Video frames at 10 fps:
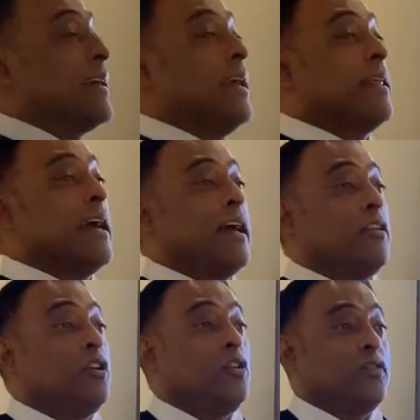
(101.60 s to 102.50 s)
say
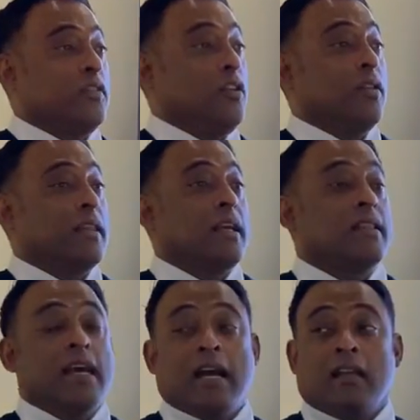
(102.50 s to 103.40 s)
that you
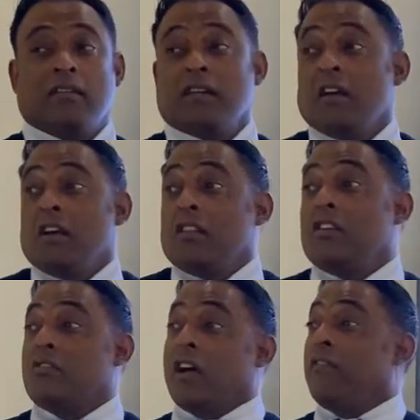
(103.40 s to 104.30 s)
think that
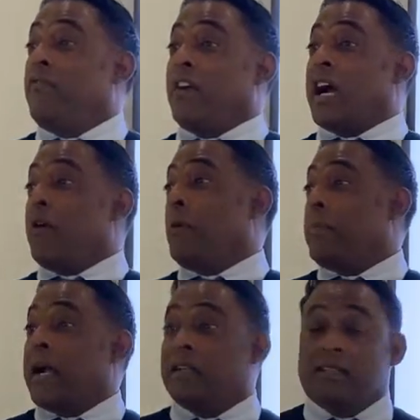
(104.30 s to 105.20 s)
there's unfair hiring
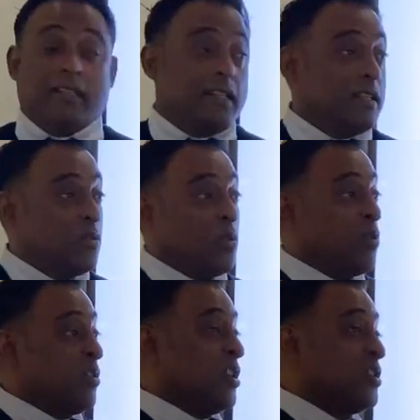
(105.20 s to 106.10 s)
practices
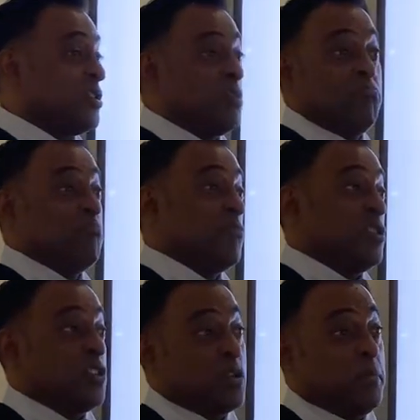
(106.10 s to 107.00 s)
or there's
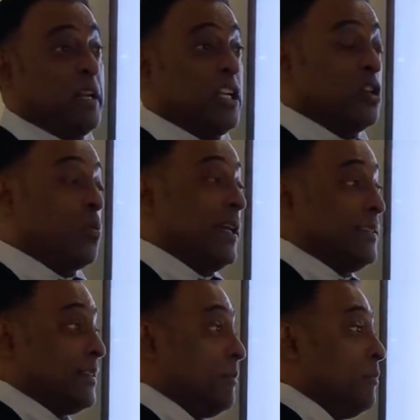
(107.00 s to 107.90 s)
discrimination,
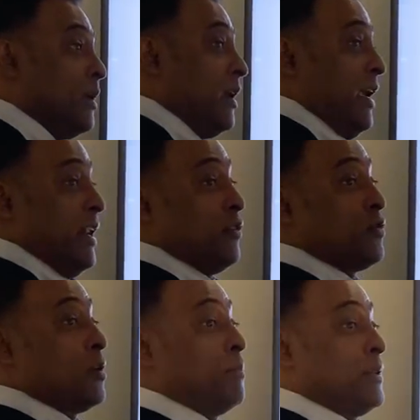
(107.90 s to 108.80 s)
racism in a
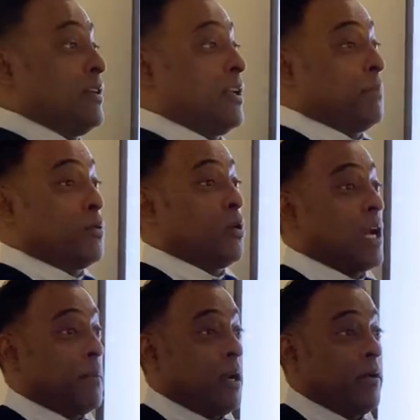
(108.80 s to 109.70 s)
certain particular
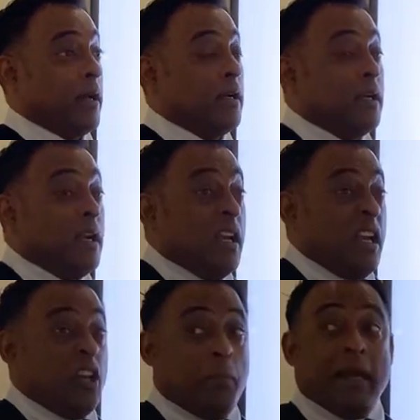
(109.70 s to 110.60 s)
program area,
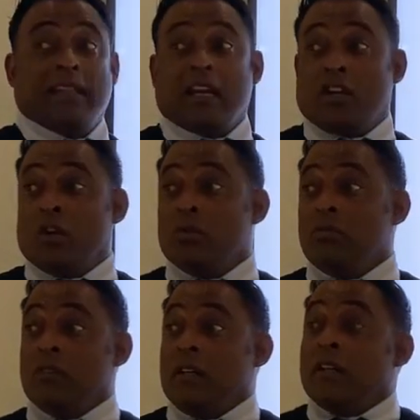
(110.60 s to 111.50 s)
and you make that
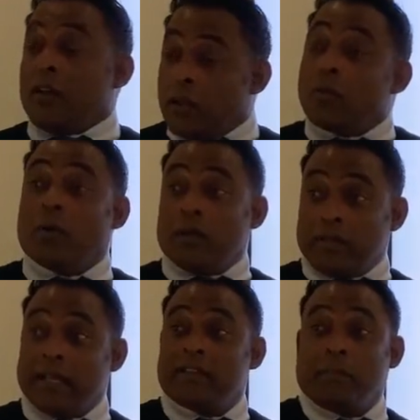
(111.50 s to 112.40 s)
known. Well,
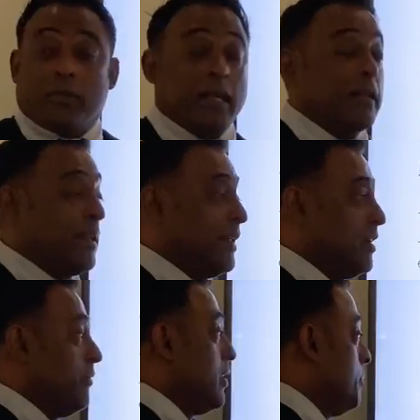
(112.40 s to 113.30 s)
that's a protected
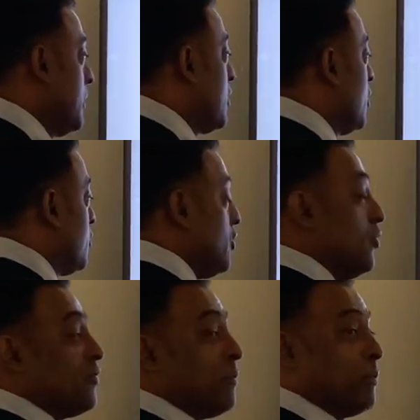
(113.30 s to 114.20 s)
activity because
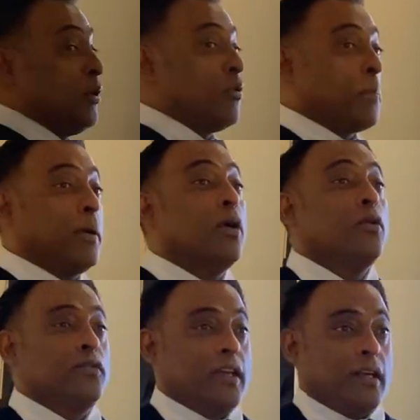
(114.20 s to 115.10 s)
you're
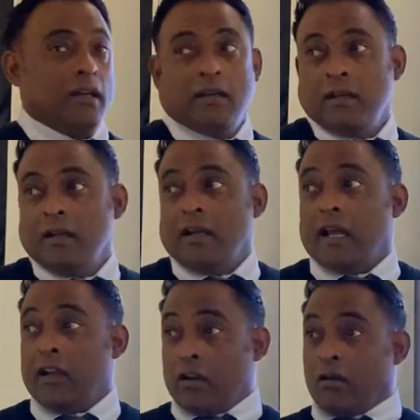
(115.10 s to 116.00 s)
opposing
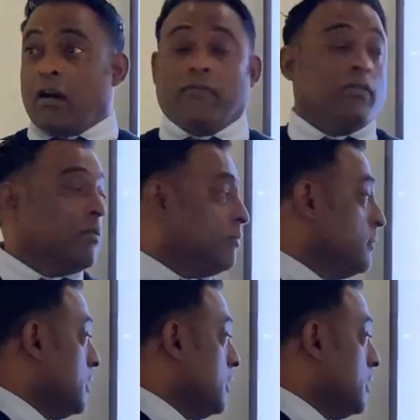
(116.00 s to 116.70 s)
an unlawful